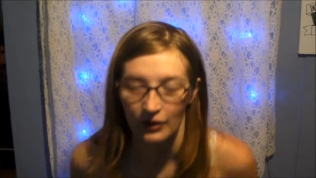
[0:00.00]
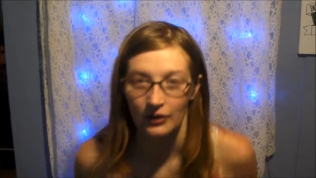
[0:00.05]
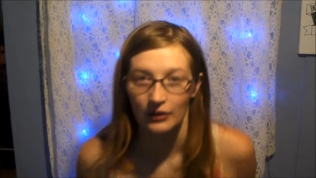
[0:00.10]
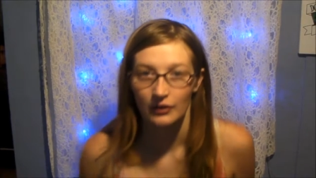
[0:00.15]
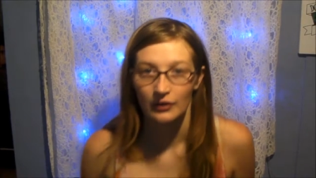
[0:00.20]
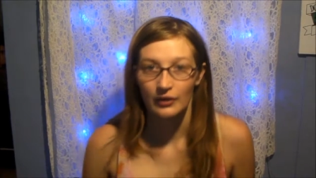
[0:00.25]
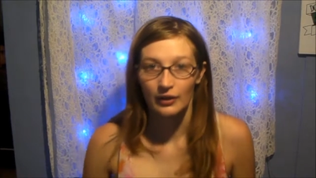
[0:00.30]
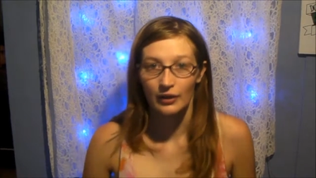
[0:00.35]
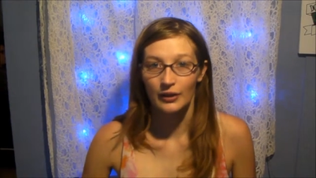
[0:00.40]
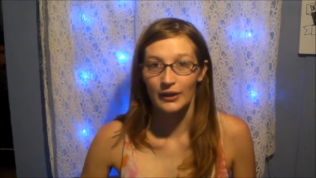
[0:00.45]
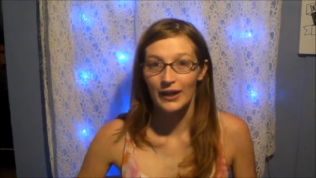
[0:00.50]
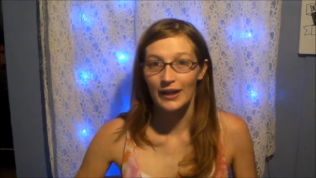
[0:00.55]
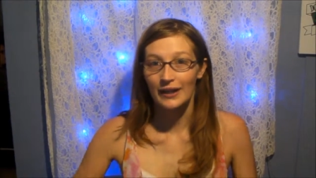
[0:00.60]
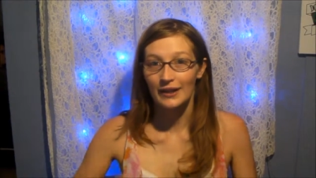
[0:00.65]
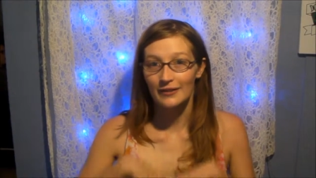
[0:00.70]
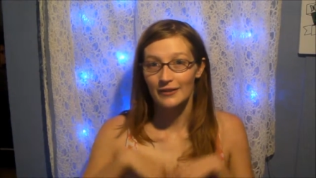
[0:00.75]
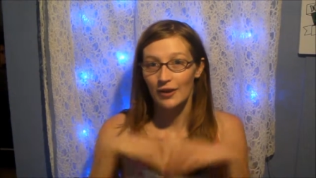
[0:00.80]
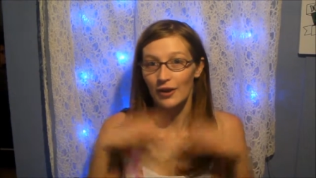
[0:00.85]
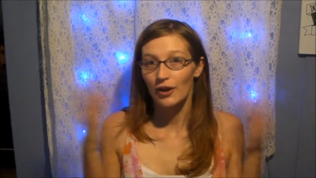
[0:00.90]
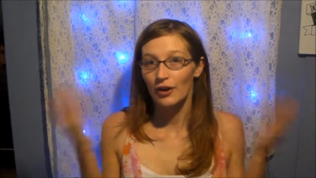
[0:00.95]
So that
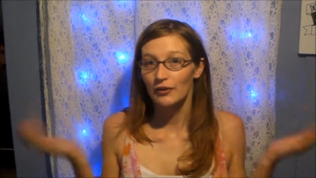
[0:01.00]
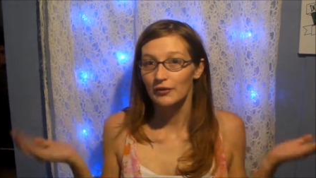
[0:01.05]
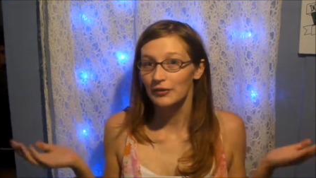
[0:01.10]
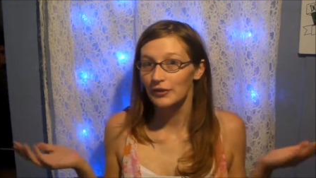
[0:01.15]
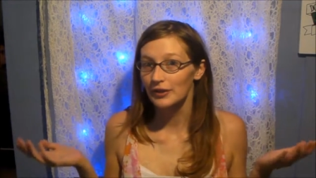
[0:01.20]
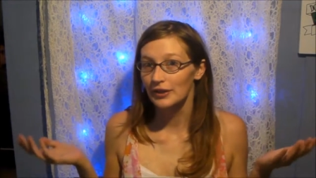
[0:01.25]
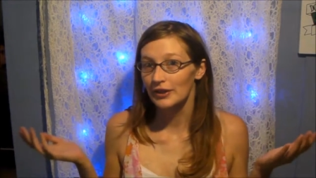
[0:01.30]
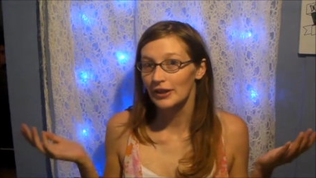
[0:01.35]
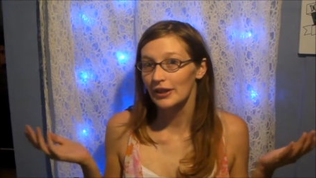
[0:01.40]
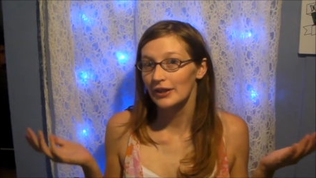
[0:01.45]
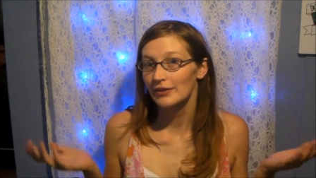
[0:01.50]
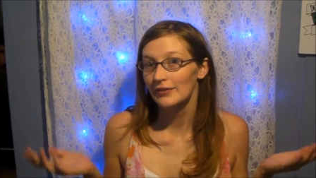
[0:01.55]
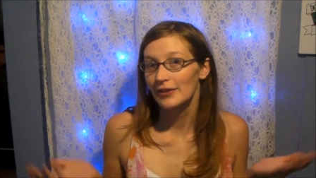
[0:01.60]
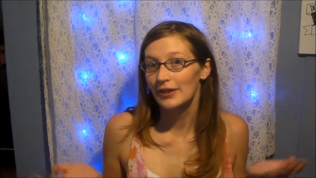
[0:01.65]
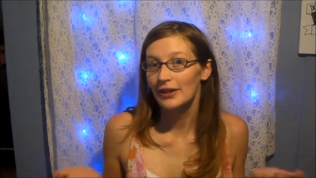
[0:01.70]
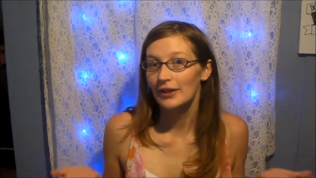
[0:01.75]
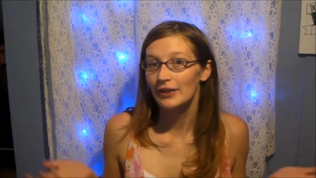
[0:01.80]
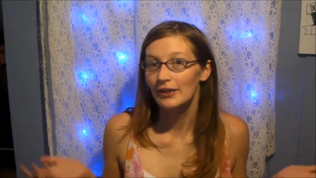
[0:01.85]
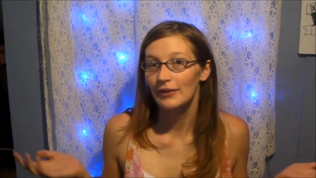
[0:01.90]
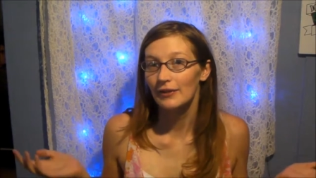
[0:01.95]
is all for today's
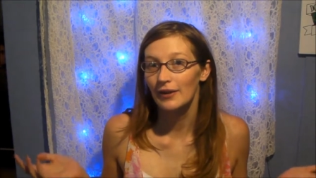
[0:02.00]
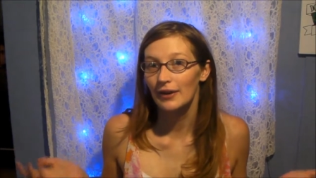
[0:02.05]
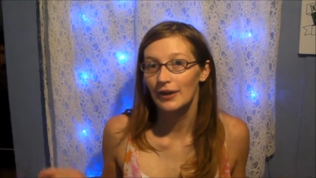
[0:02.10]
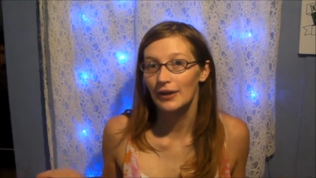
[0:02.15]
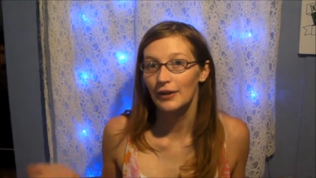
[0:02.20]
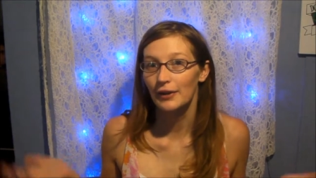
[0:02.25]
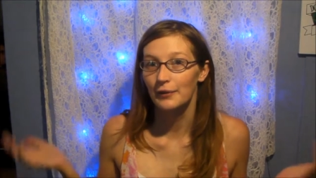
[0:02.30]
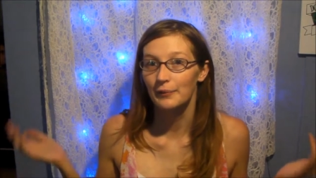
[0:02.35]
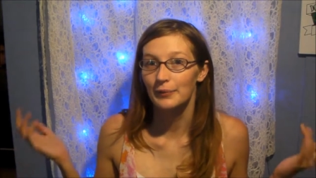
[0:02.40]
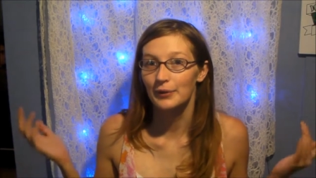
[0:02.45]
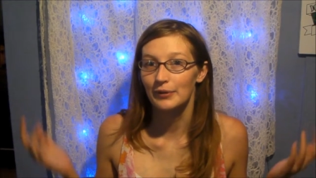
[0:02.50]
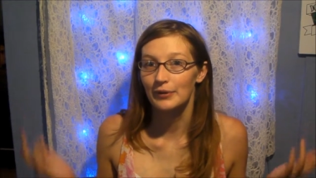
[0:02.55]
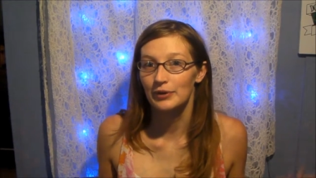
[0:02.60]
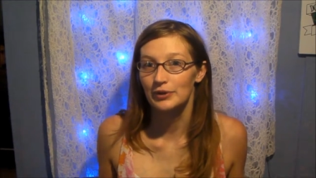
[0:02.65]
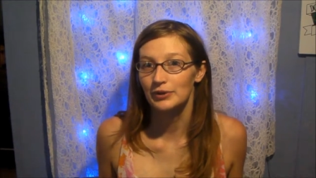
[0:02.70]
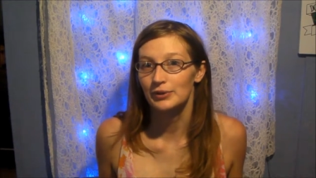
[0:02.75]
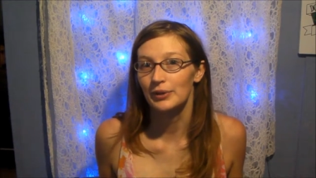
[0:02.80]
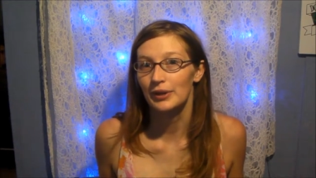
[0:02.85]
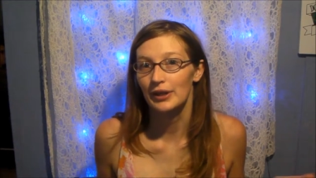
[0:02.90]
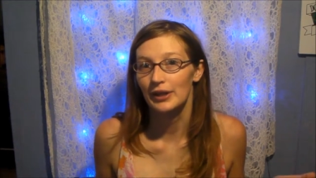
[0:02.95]
video. I hope you
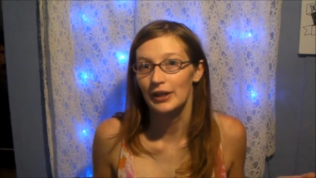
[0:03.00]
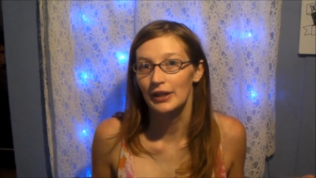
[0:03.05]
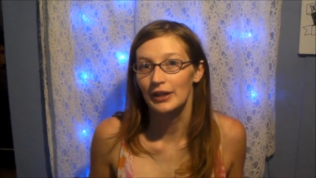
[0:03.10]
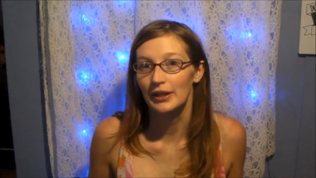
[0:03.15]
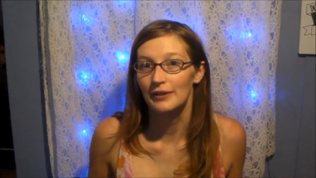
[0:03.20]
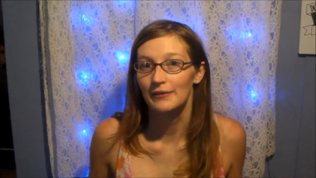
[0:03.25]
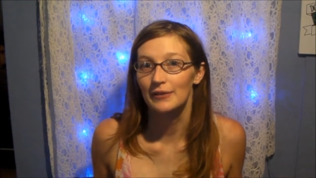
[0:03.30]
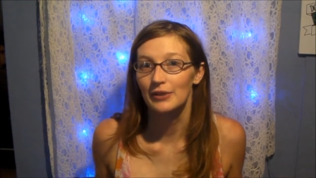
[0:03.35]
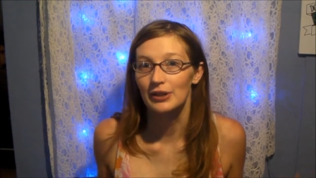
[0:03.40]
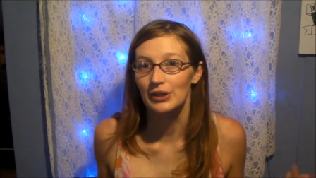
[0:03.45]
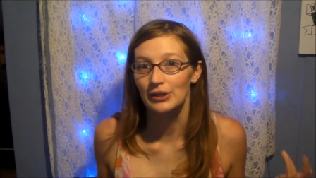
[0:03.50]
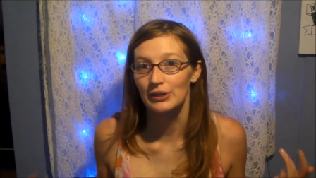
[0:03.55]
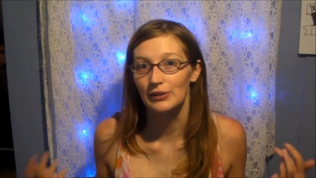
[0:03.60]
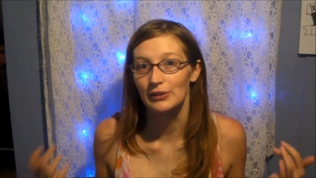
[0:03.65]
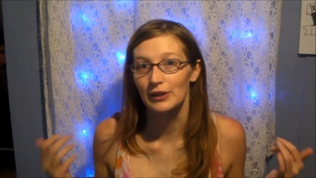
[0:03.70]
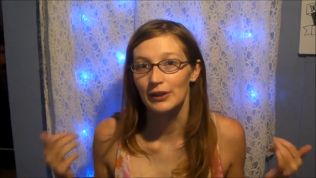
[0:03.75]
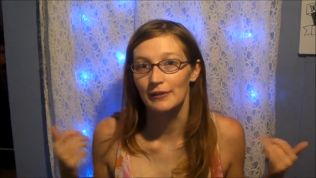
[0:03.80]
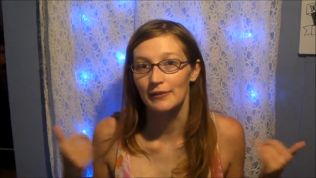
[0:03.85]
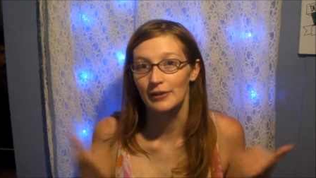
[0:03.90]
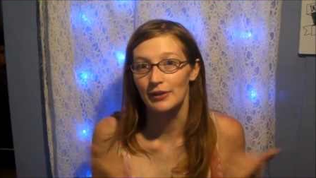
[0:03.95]
enjoyed it, and if you do,
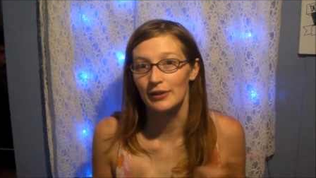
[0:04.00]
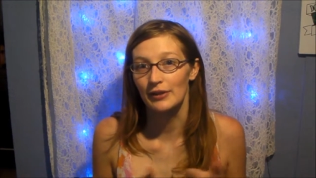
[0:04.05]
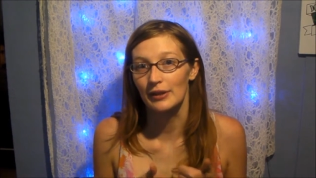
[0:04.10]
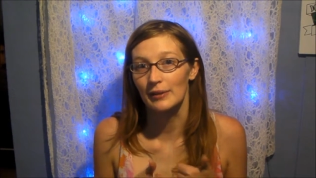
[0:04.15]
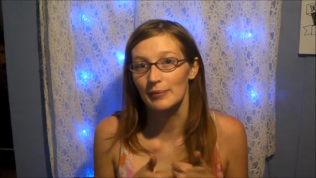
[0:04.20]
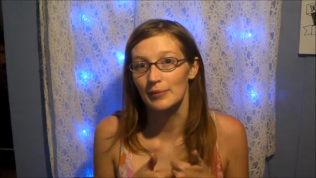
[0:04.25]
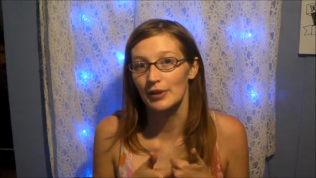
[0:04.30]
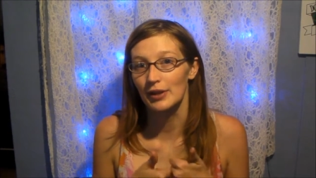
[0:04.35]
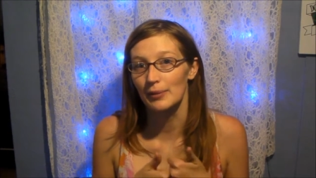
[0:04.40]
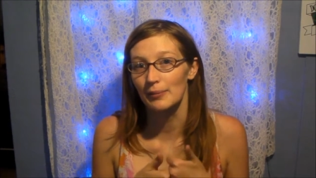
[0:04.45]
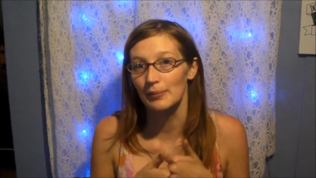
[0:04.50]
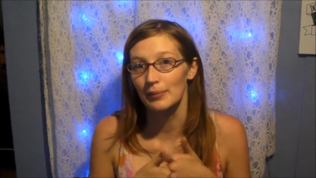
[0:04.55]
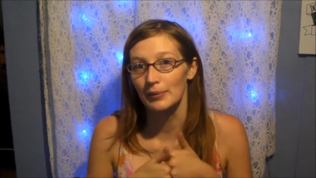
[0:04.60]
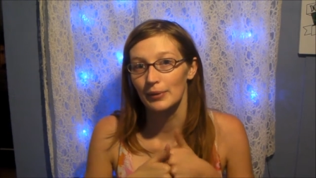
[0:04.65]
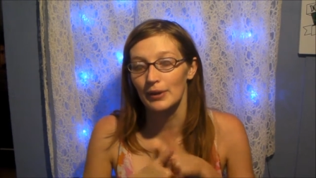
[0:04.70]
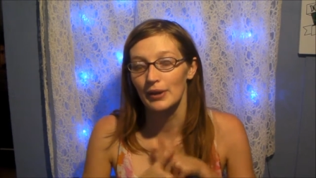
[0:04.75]
give it a thumbs up.